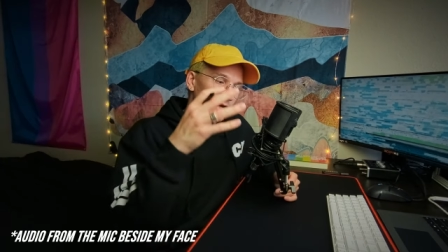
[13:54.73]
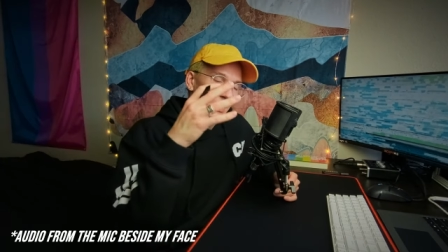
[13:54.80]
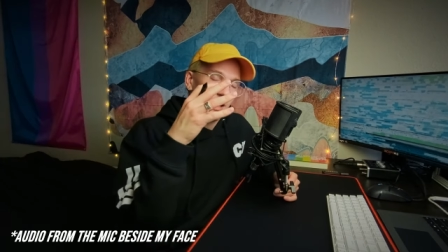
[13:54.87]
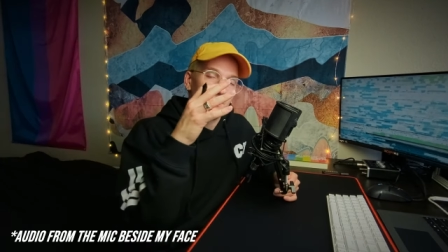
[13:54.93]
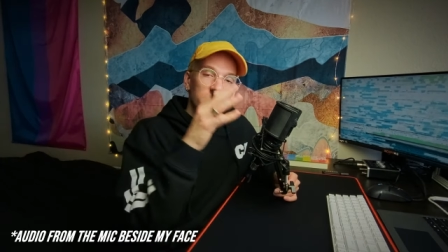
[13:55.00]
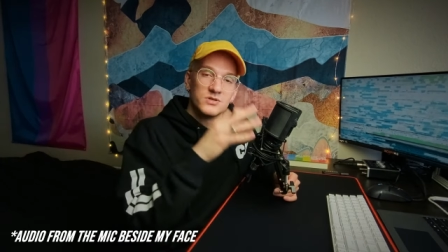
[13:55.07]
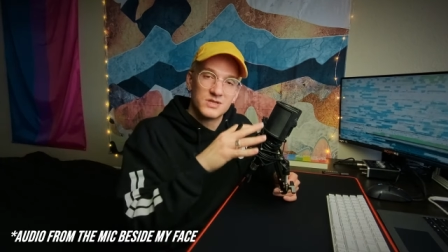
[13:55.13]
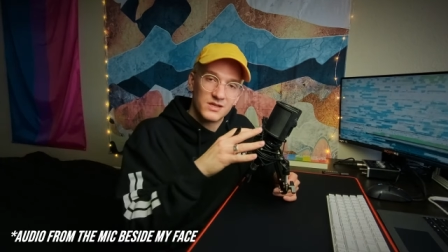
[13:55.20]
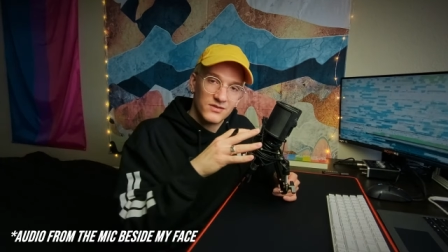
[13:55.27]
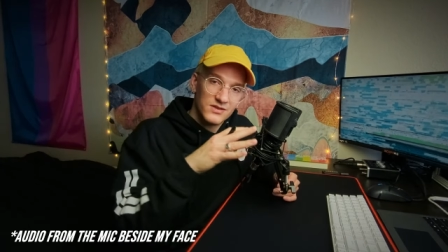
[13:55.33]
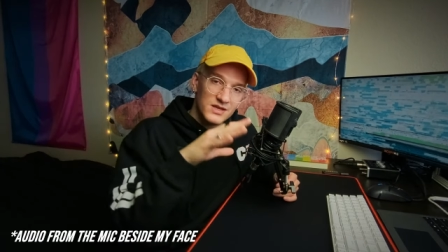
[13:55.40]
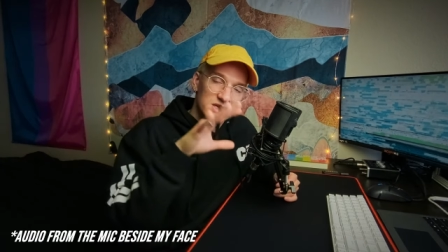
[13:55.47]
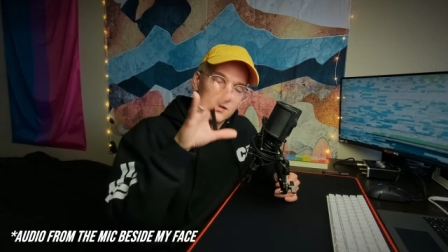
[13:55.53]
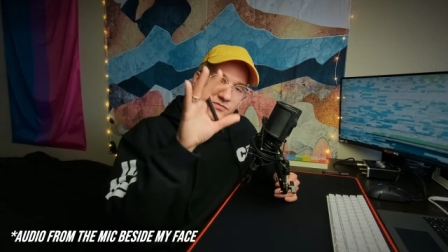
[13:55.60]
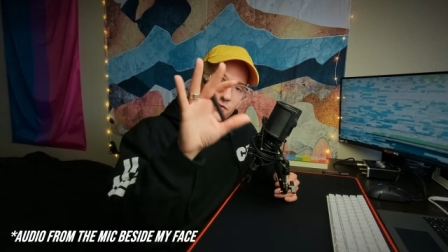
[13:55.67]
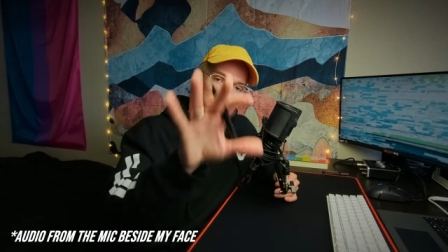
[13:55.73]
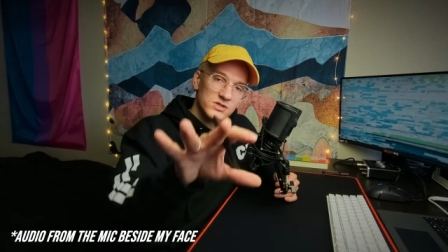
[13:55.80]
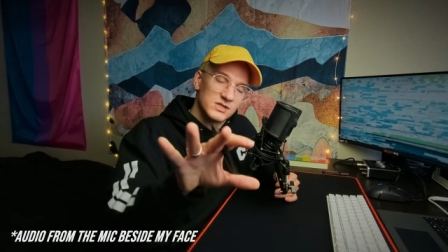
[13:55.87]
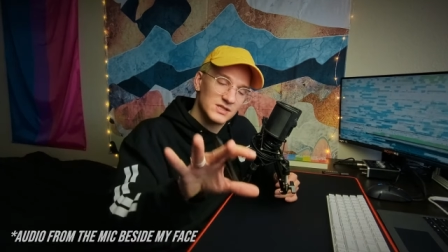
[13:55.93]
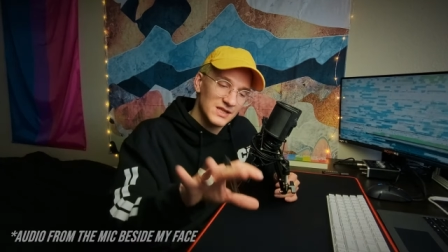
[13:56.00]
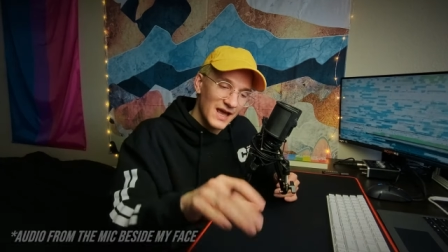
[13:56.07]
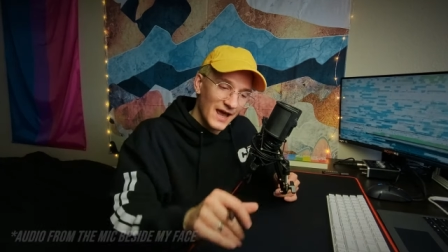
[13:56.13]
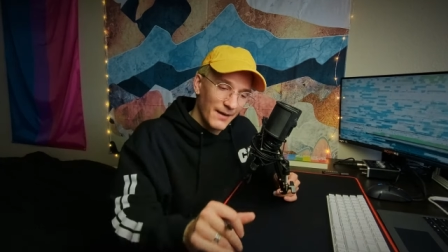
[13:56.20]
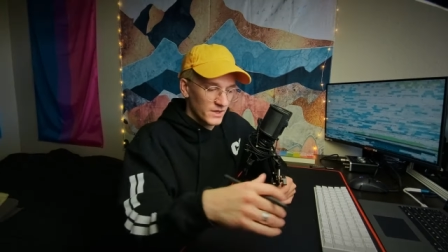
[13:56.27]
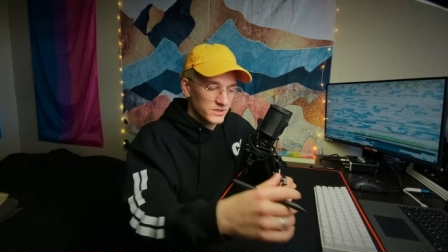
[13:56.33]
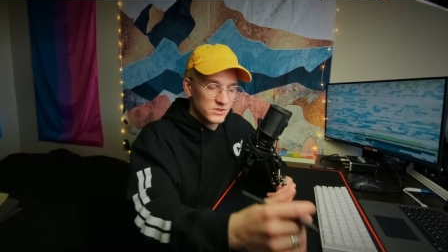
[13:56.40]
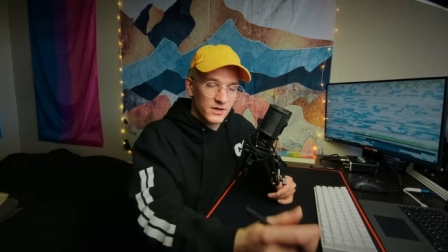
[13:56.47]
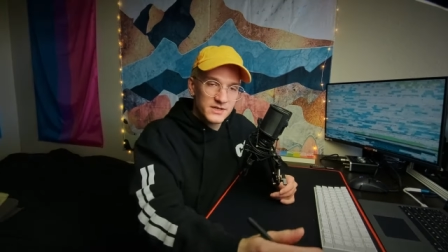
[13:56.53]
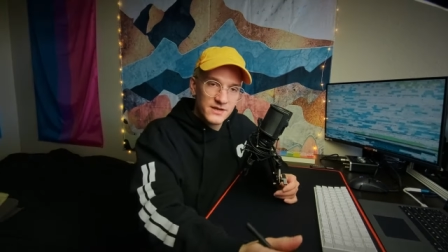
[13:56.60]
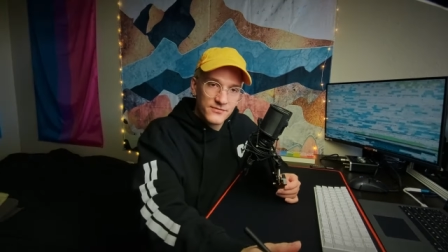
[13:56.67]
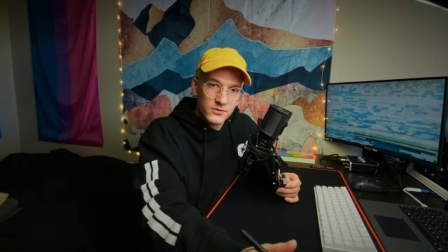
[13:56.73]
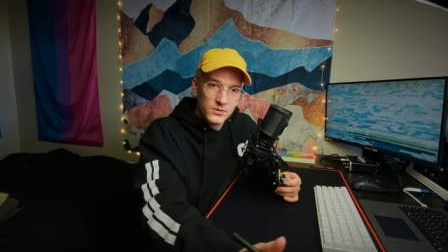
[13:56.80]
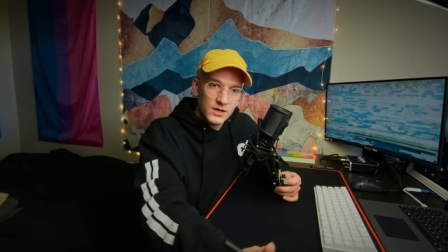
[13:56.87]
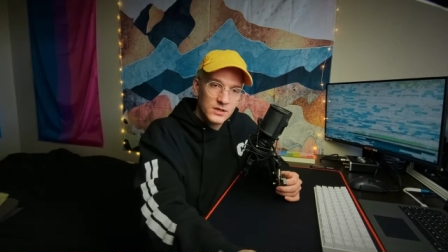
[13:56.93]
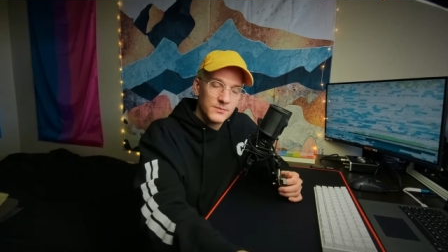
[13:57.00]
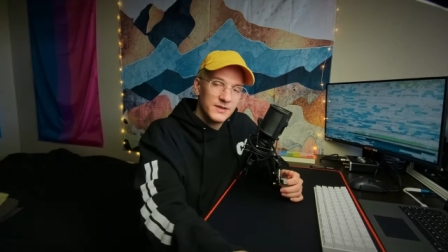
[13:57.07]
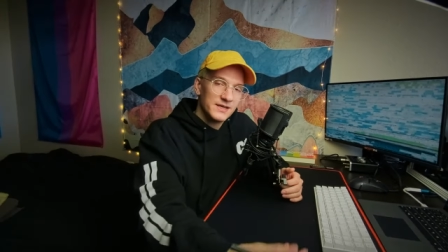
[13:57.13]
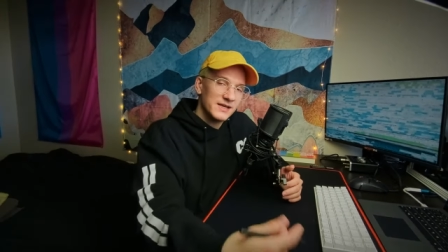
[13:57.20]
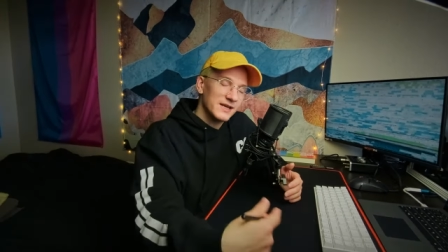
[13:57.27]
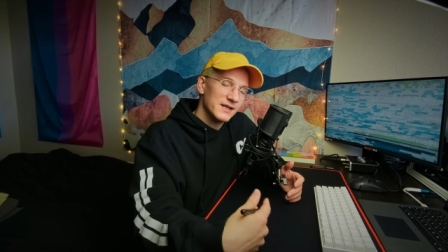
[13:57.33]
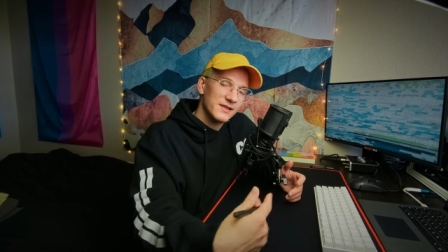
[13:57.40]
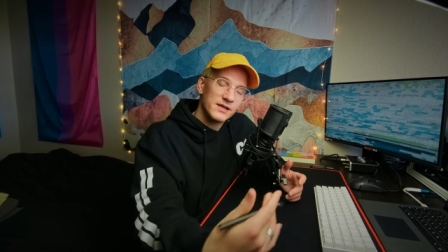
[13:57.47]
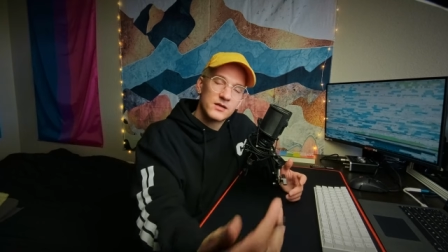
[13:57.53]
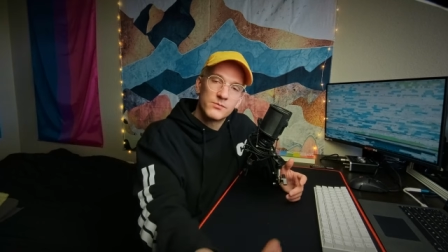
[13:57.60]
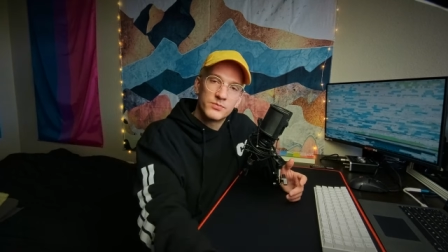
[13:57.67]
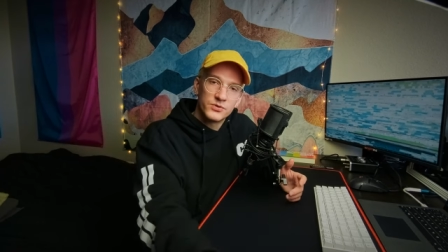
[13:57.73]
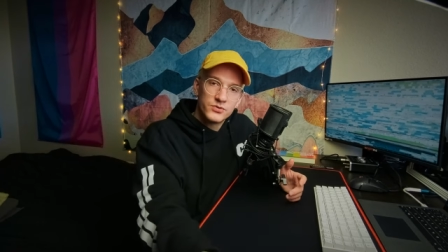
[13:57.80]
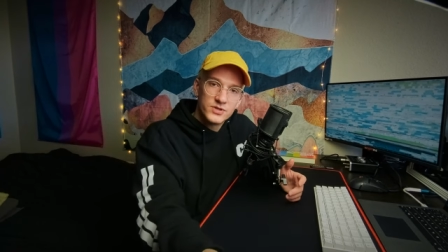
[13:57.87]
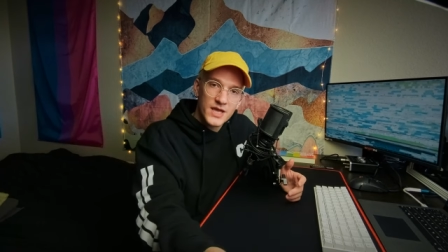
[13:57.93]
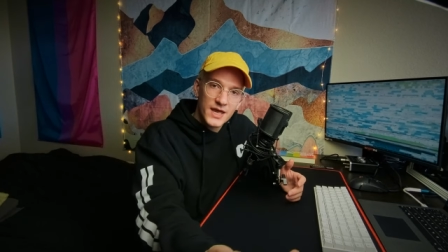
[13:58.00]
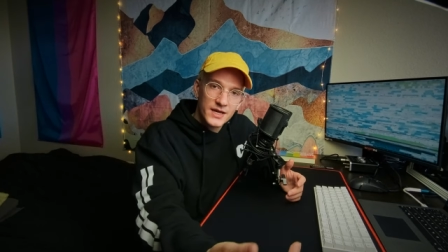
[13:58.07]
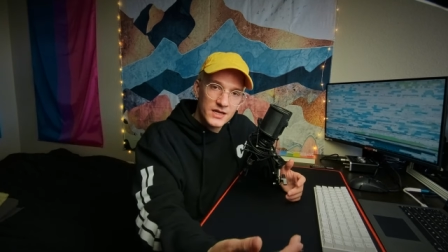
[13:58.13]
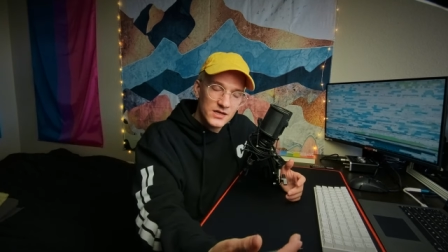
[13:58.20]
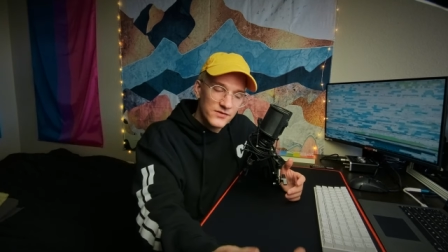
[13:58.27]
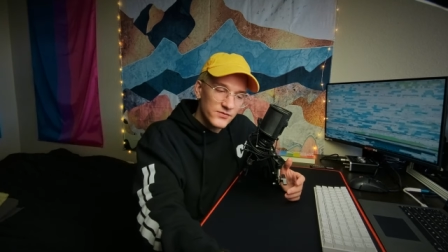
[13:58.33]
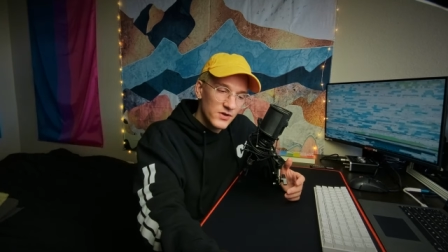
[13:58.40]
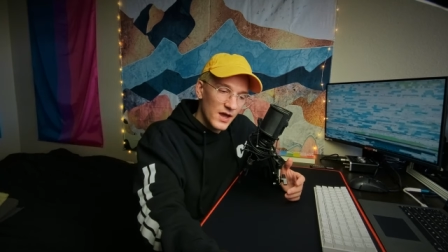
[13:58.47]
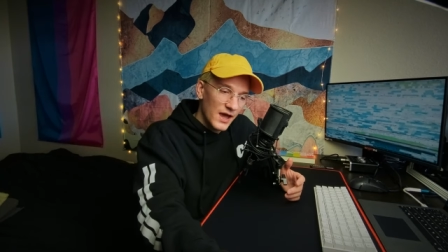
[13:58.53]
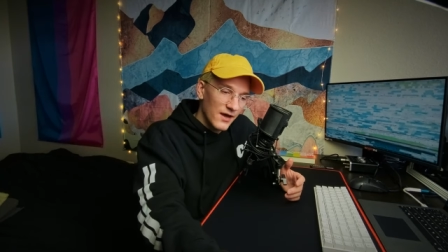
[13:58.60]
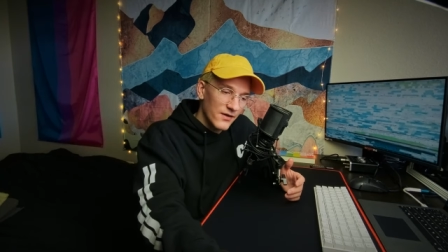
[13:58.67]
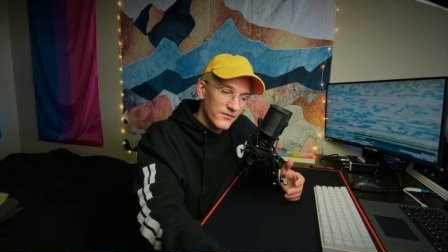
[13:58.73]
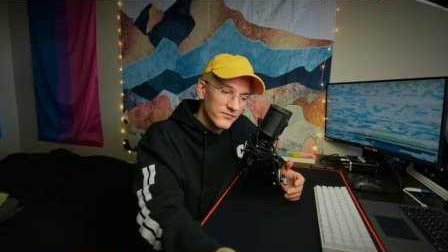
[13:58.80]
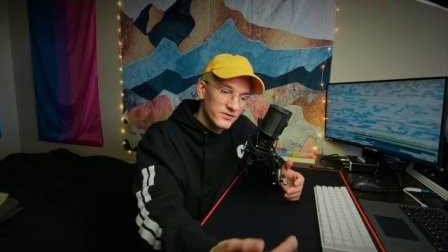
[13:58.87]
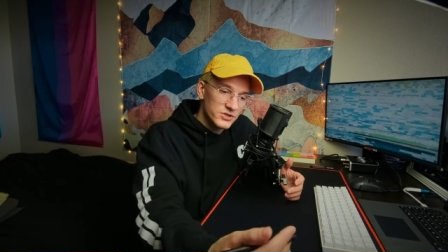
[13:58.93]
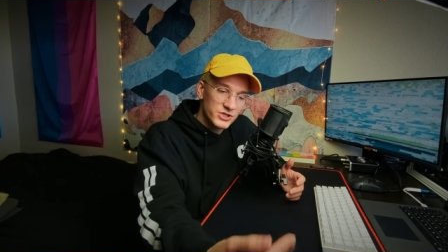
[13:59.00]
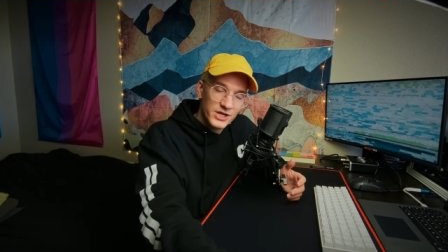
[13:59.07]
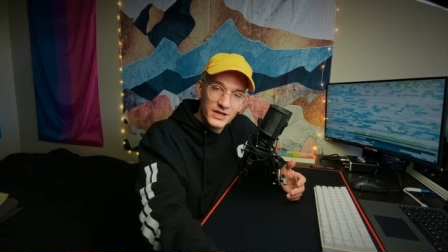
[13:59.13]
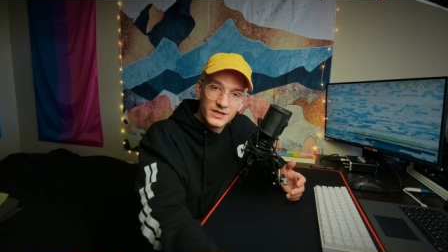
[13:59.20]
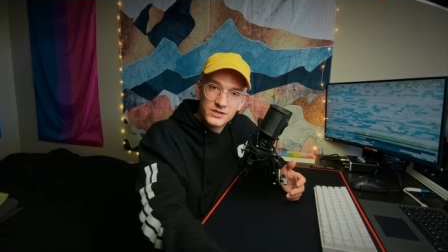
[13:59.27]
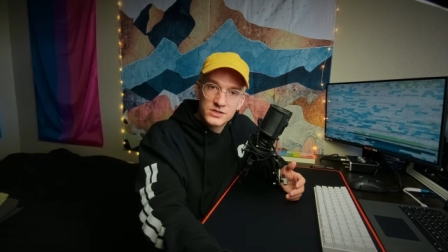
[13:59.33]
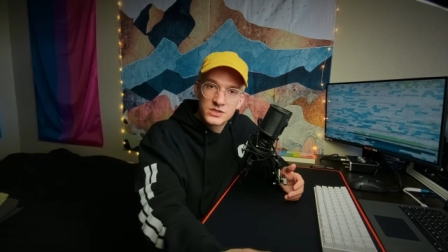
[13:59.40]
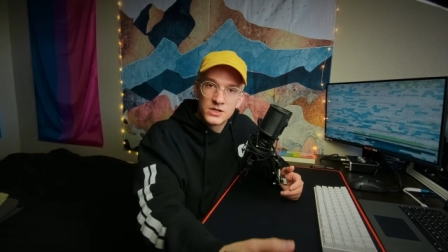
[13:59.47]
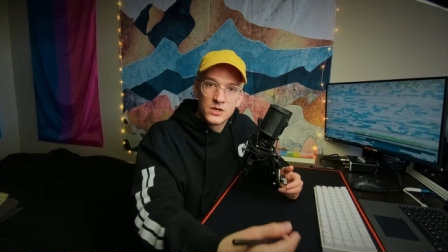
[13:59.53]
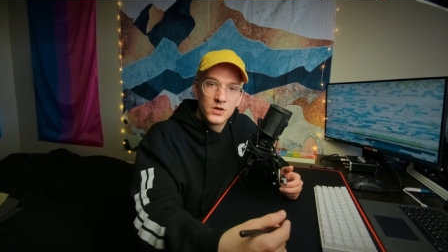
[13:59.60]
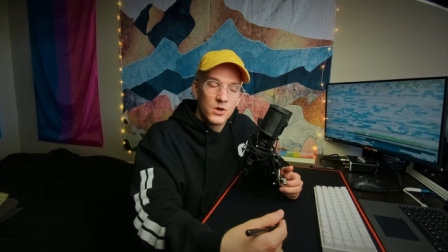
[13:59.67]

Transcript: I'm using this versus that. And so I definitely recommend getting like a Blue Yeti if you have the chance,